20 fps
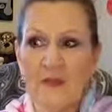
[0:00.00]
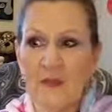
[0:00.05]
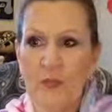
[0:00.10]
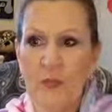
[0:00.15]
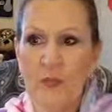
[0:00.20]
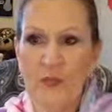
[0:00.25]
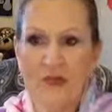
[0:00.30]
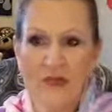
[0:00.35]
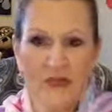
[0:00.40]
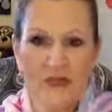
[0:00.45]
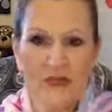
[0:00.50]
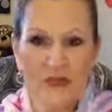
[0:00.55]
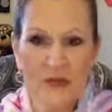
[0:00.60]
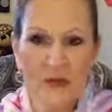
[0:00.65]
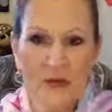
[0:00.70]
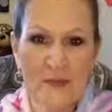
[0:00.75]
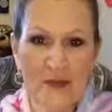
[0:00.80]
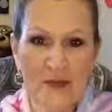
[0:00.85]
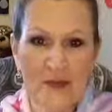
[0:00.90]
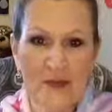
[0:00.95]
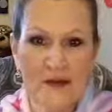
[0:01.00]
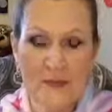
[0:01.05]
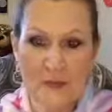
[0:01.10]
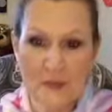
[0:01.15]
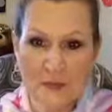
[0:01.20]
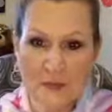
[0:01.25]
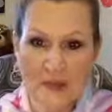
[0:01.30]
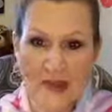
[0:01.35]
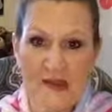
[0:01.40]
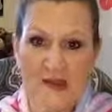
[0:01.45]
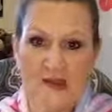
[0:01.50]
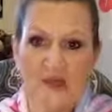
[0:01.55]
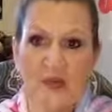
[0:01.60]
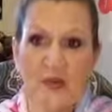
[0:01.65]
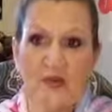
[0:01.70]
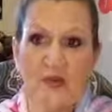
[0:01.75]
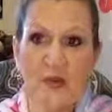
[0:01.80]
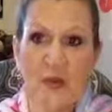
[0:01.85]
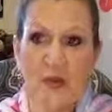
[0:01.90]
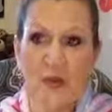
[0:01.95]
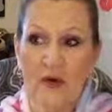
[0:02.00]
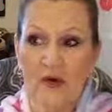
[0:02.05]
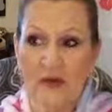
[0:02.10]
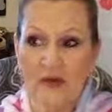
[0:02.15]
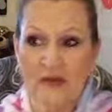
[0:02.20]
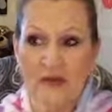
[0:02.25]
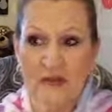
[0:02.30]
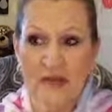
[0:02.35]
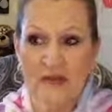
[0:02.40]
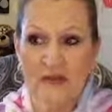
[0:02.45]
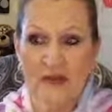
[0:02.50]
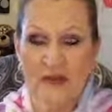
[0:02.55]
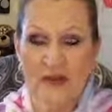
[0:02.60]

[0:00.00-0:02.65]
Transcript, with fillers: we're just going to be another Me Too organization.